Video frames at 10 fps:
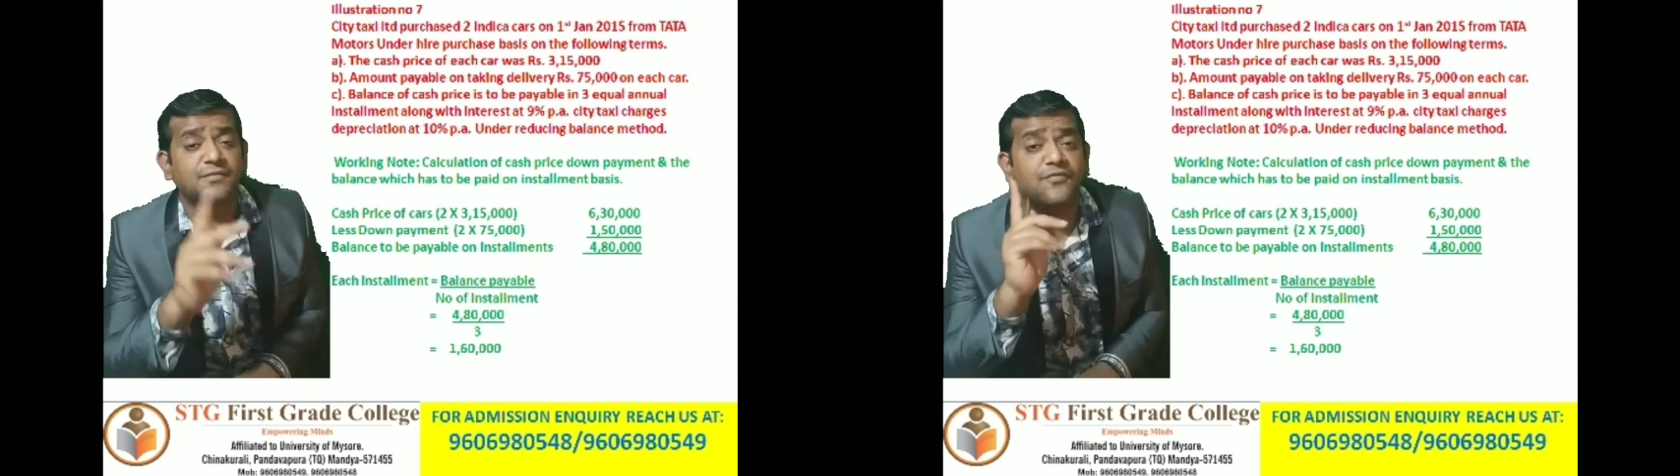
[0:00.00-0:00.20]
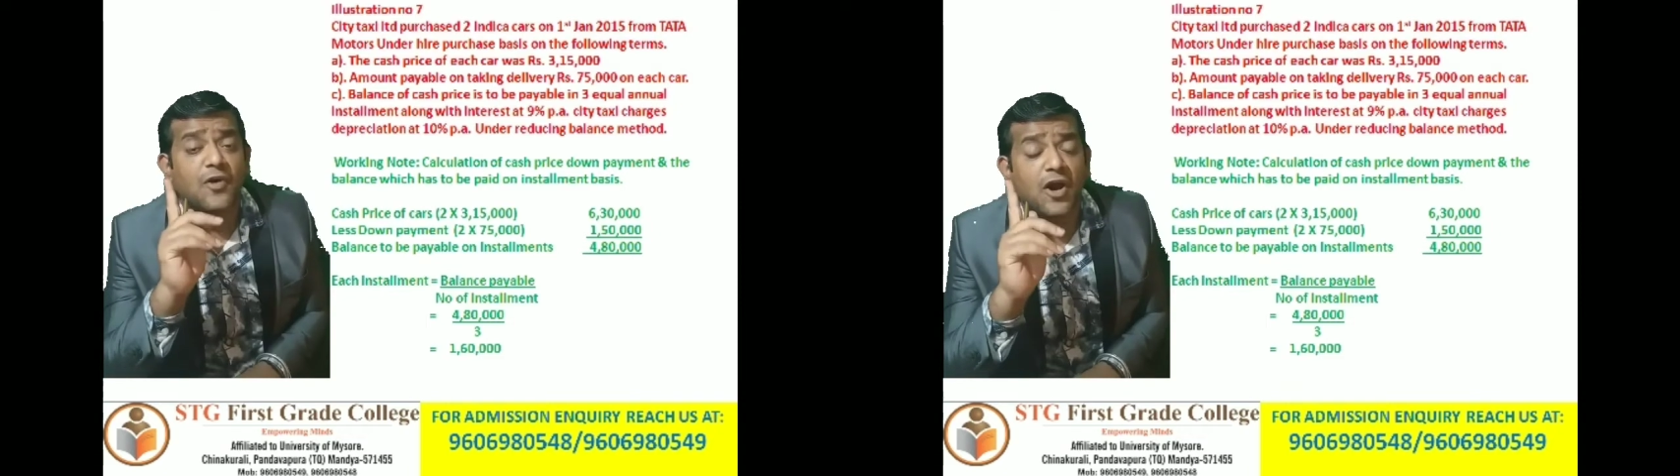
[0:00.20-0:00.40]

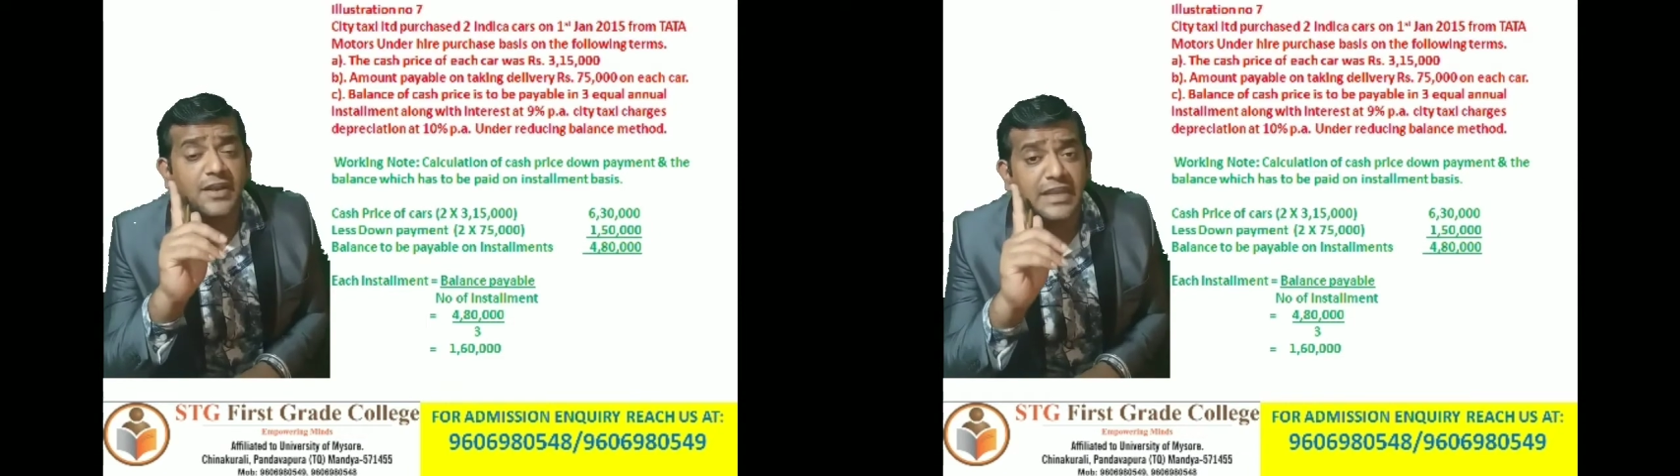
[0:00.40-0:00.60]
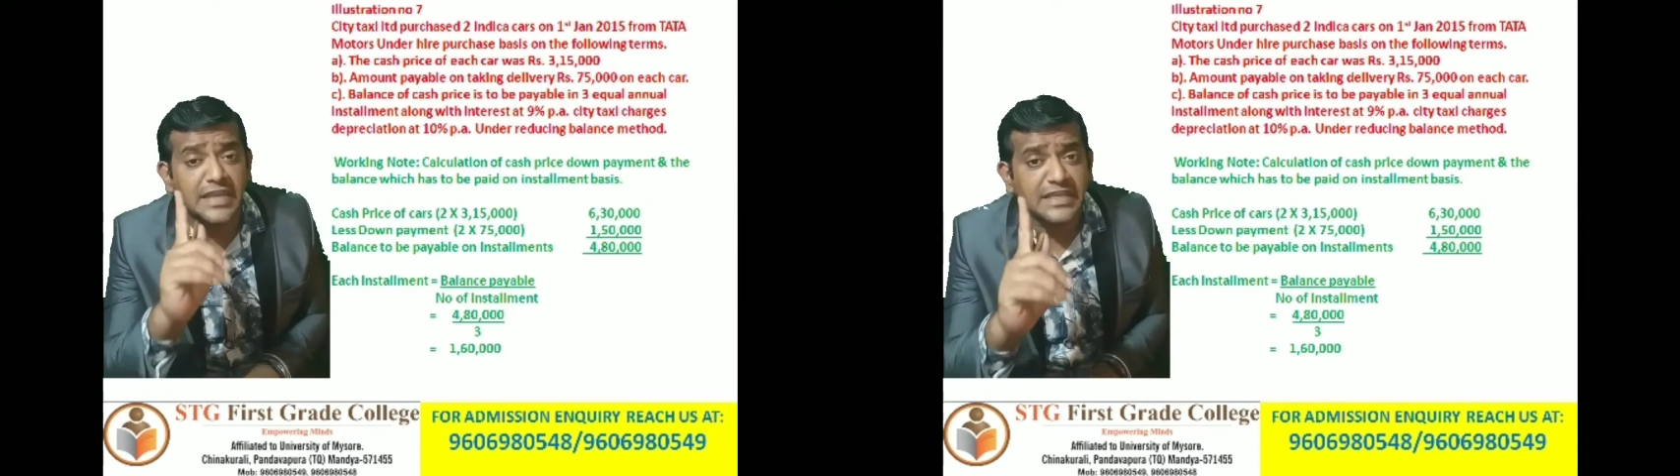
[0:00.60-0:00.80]
For
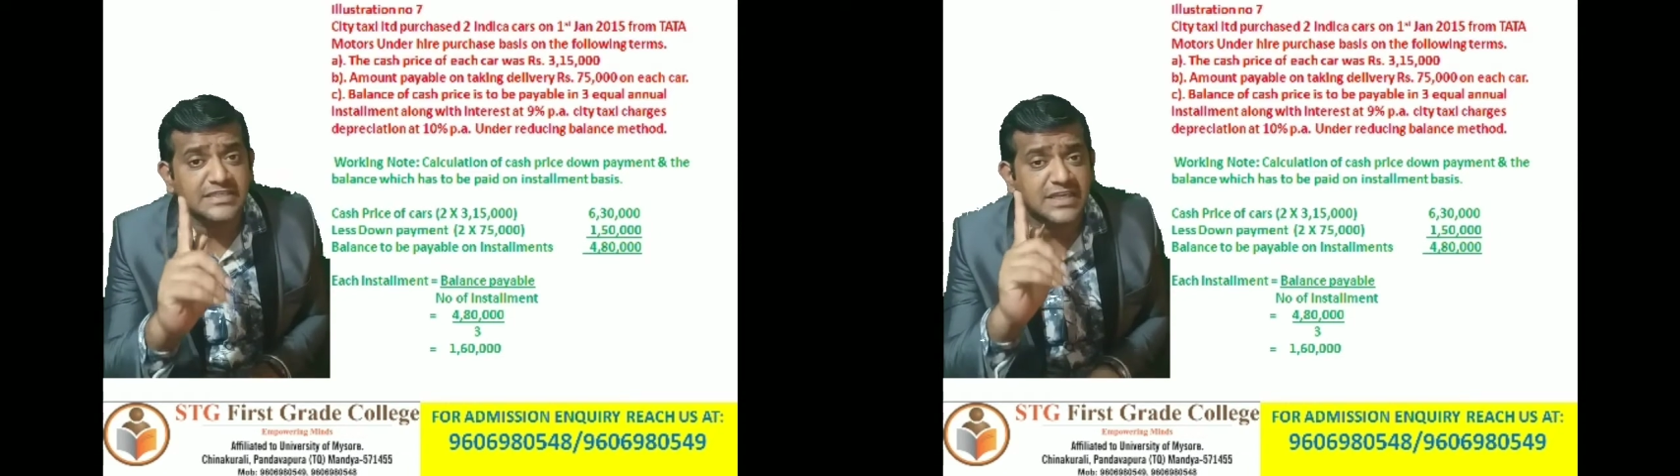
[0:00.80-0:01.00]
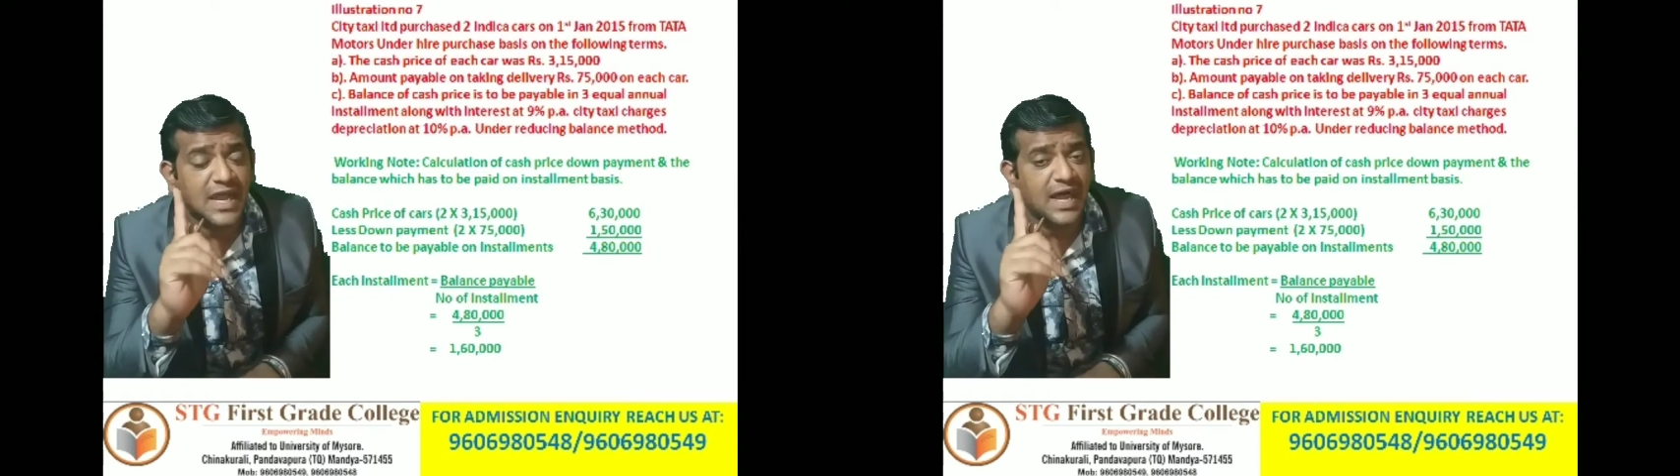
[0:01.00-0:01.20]

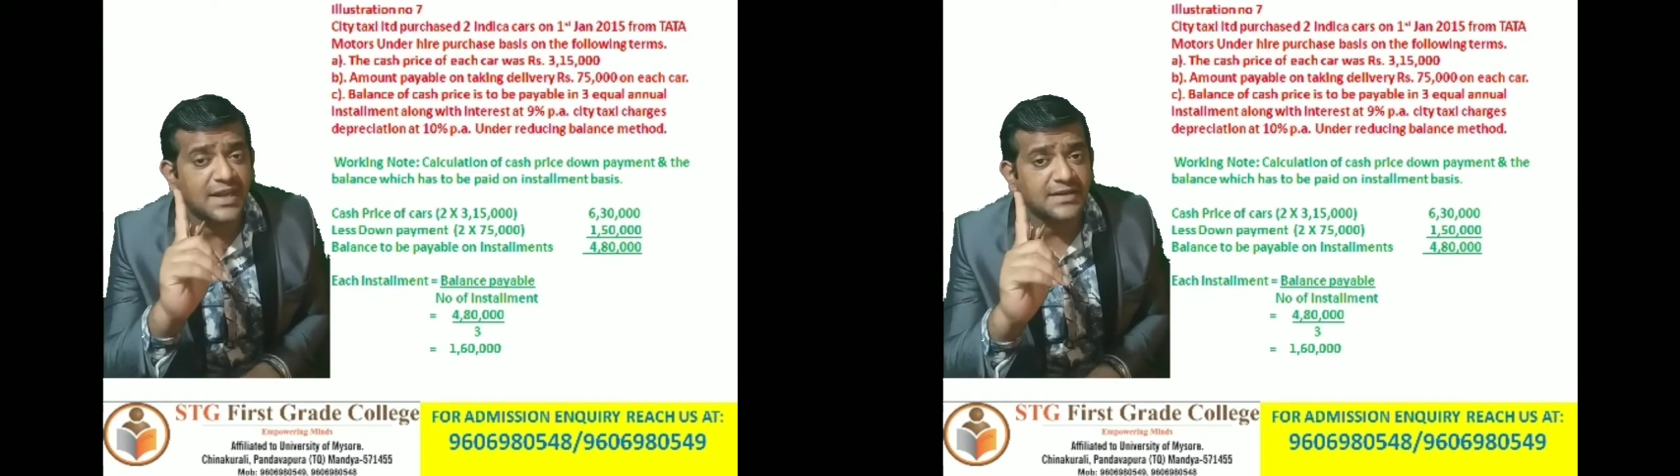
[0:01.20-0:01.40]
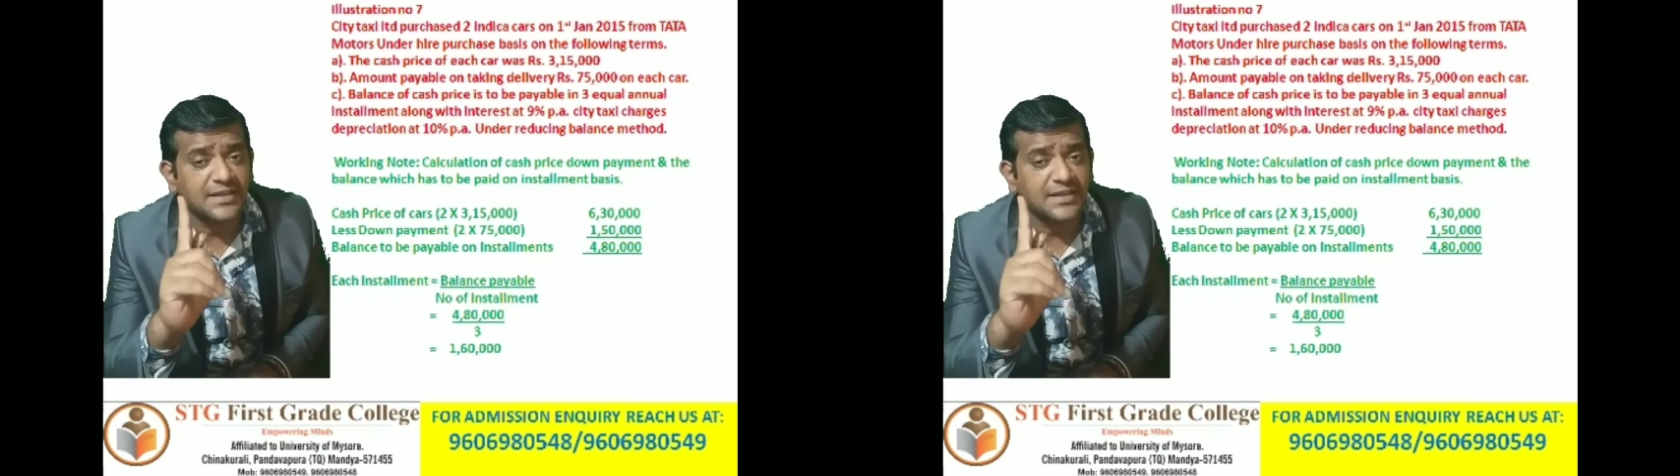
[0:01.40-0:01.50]
each car,